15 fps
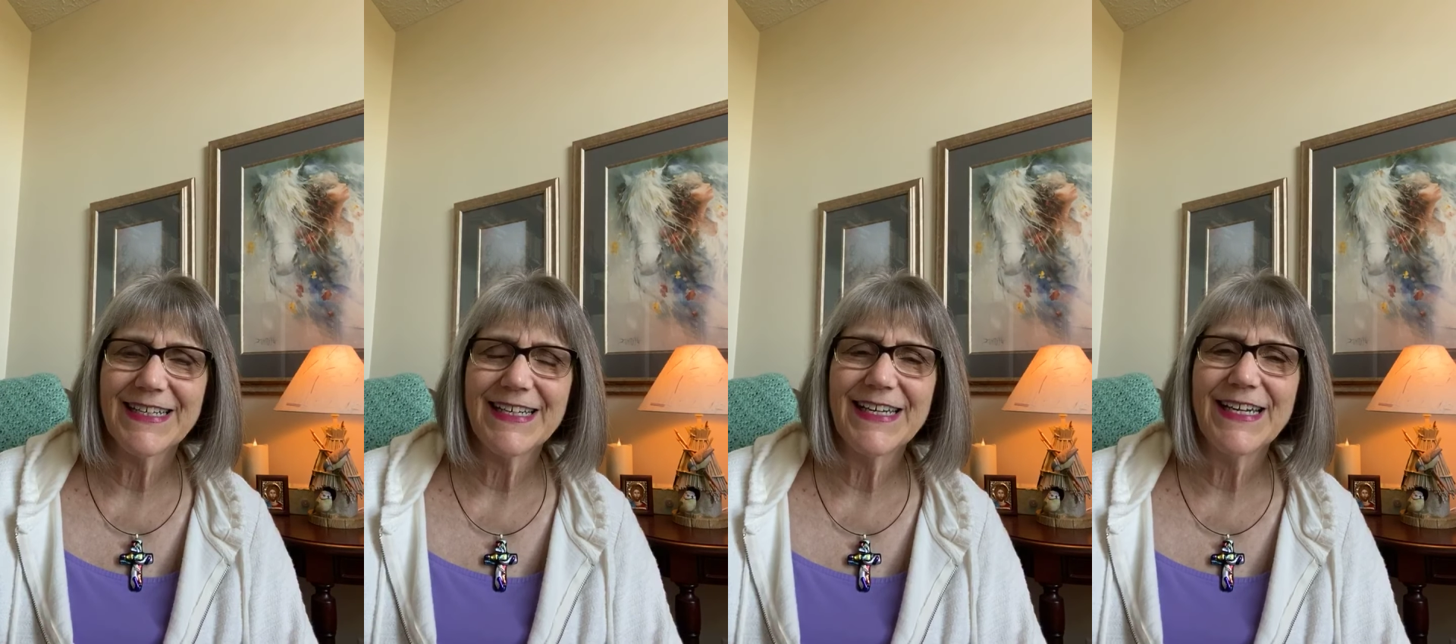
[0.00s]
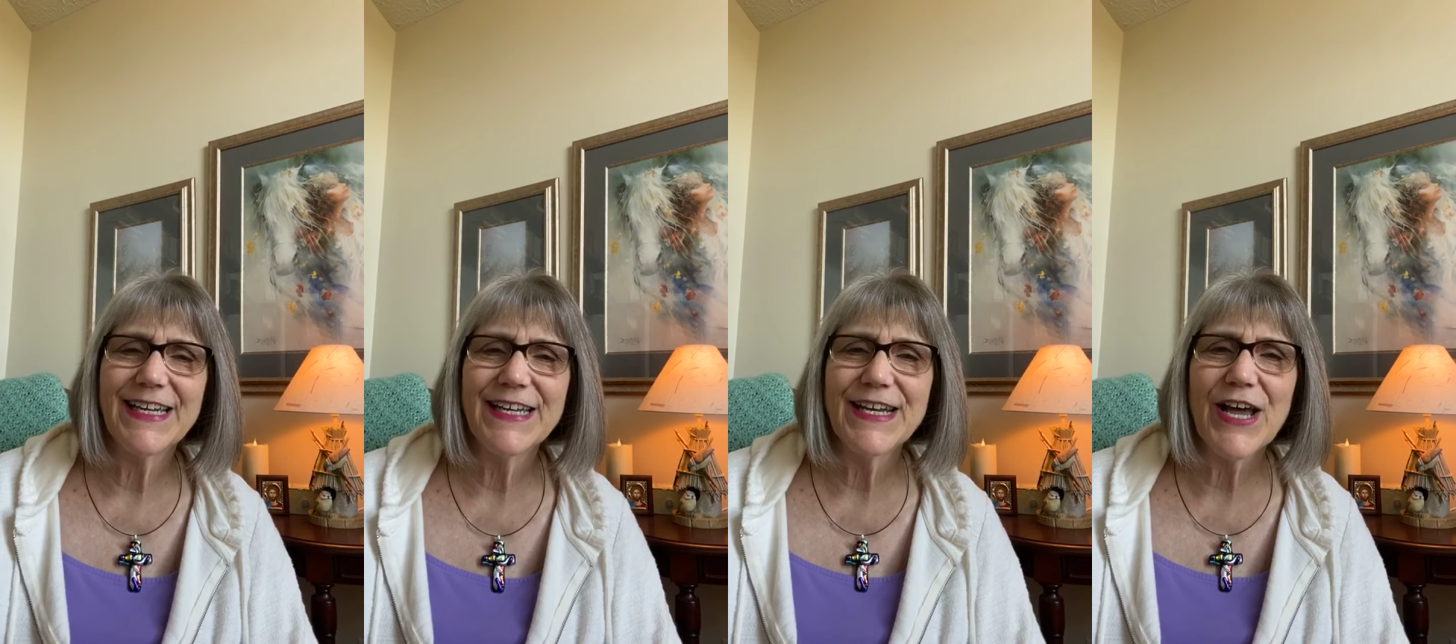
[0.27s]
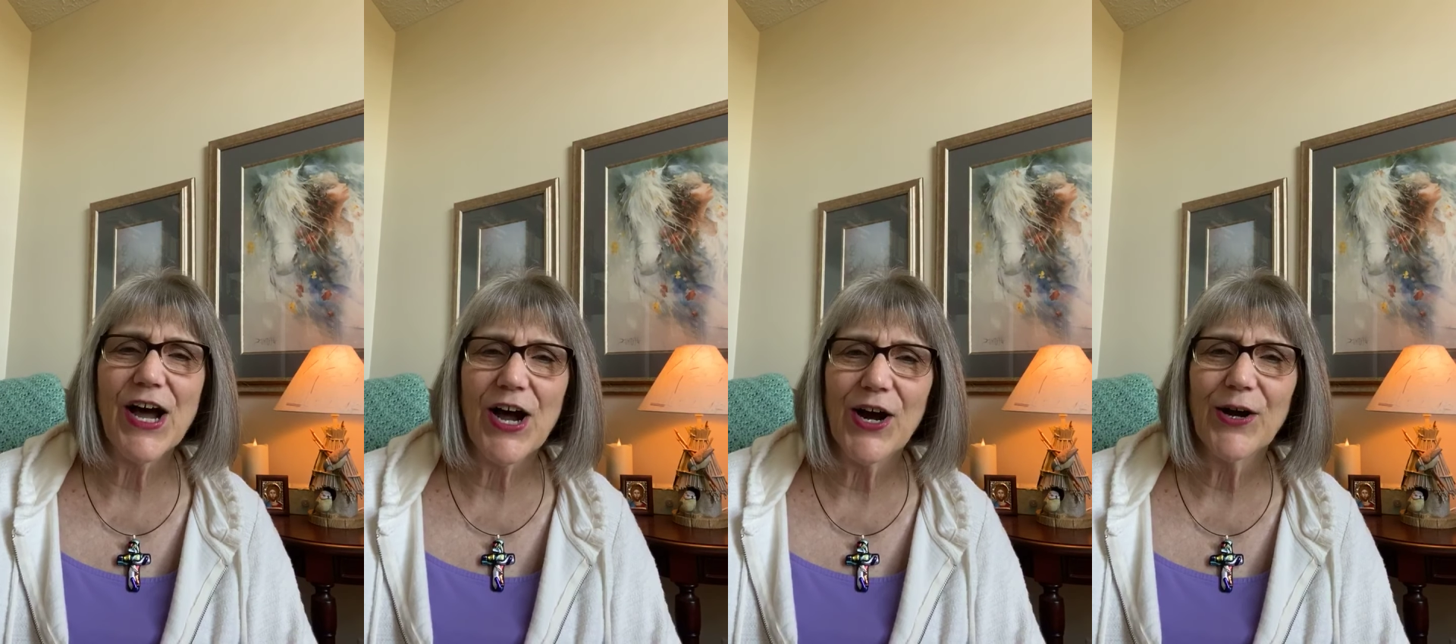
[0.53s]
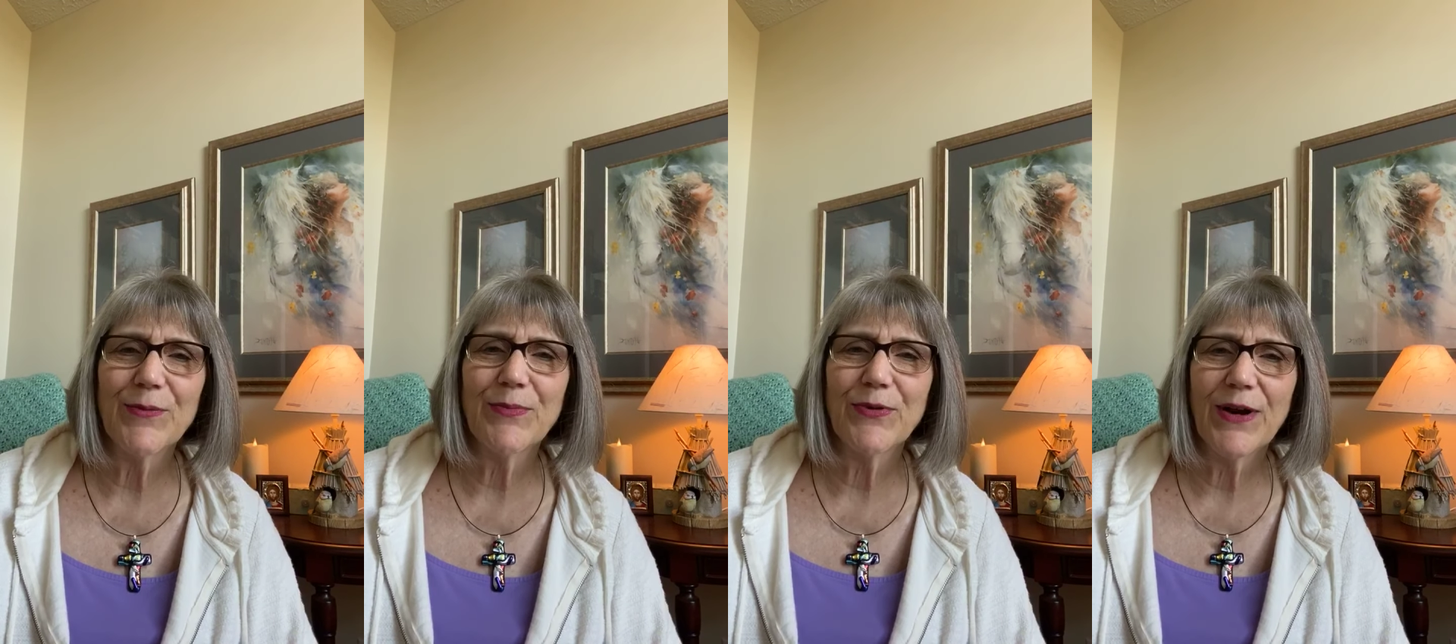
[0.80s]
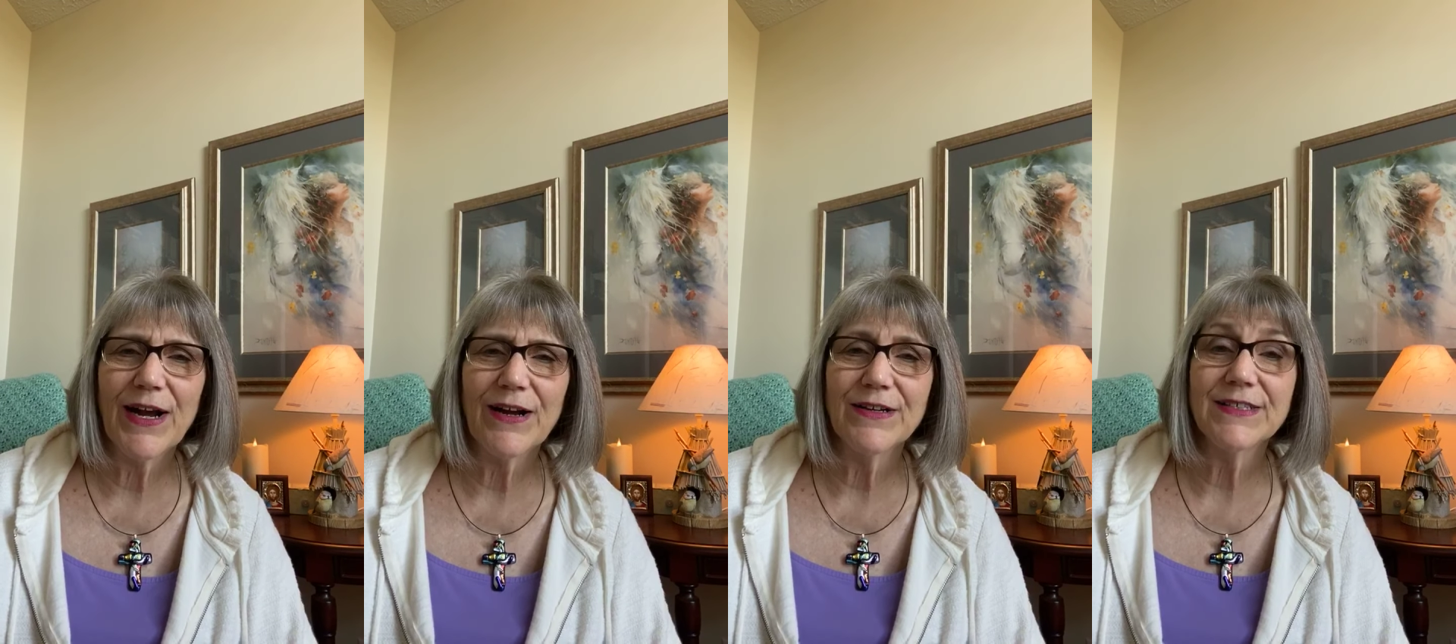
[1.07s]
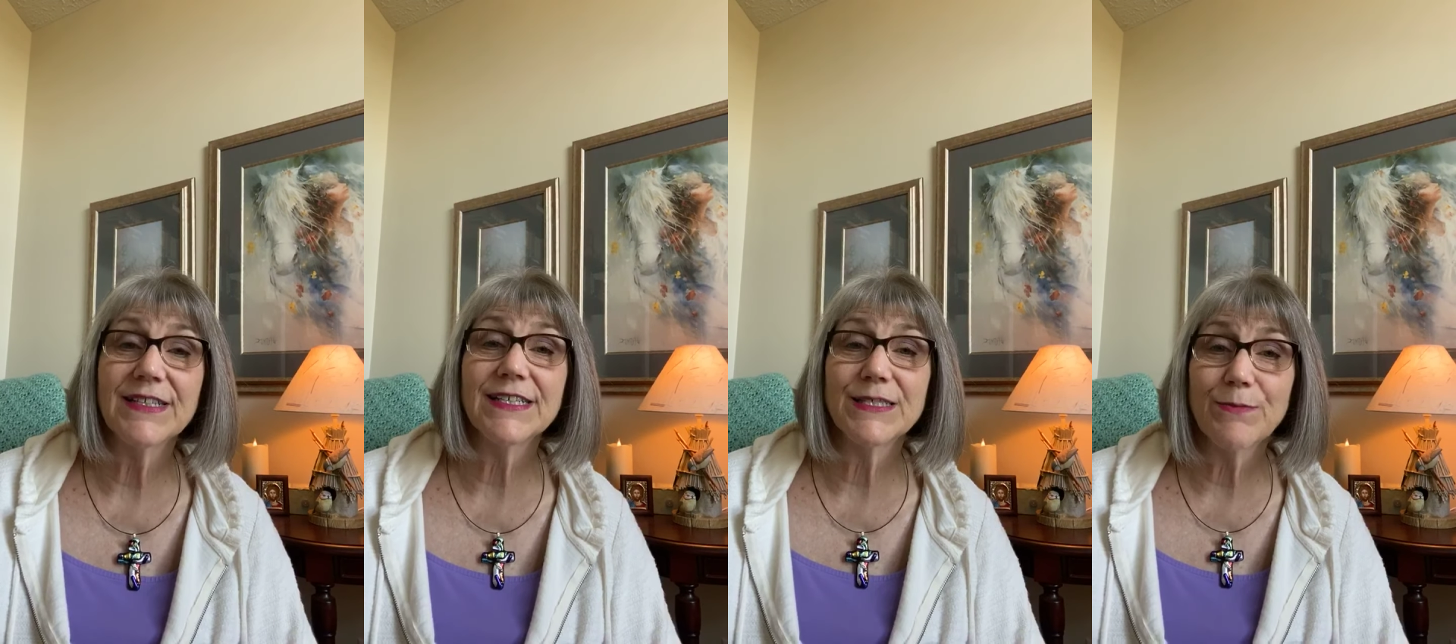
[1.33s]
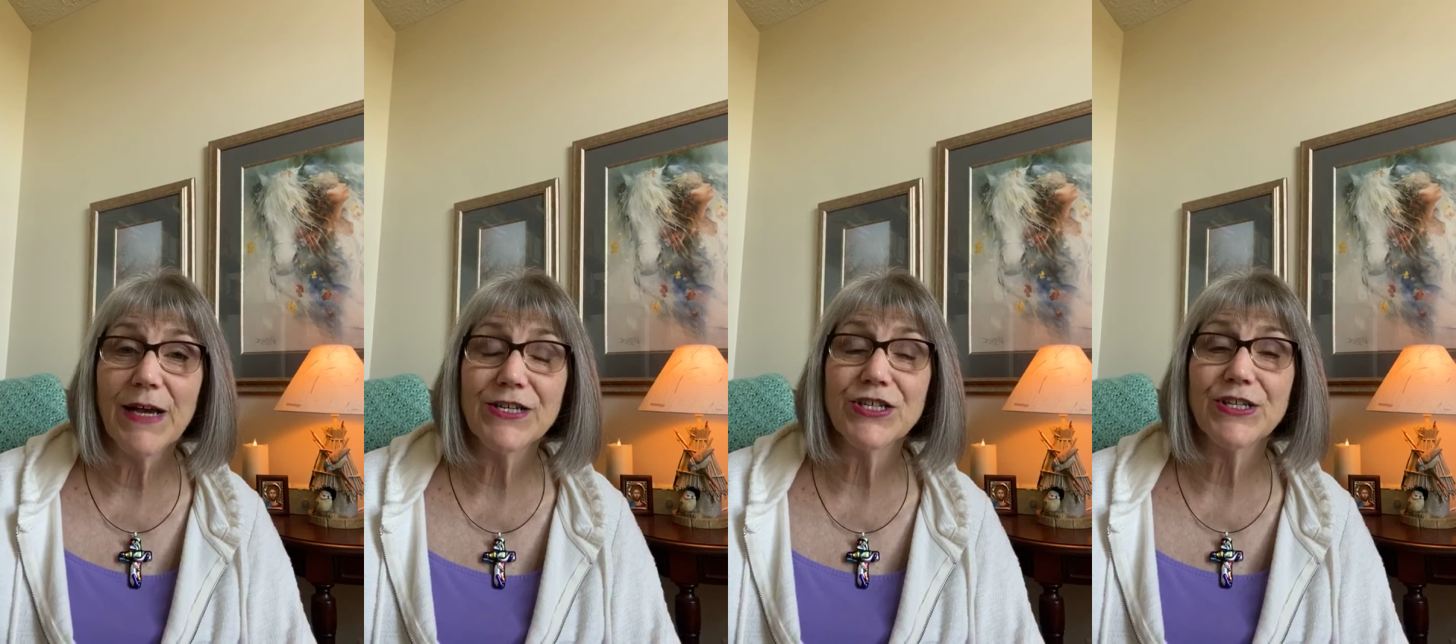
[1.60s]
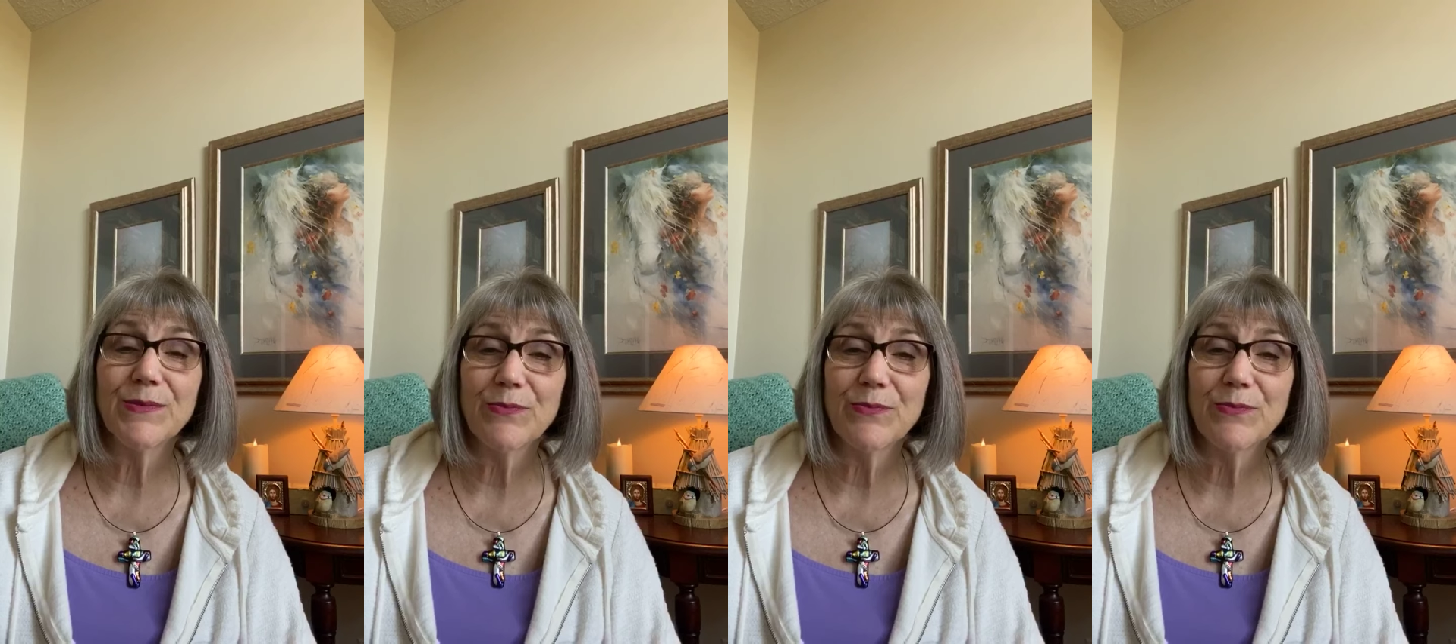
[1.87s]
in our prayers, especially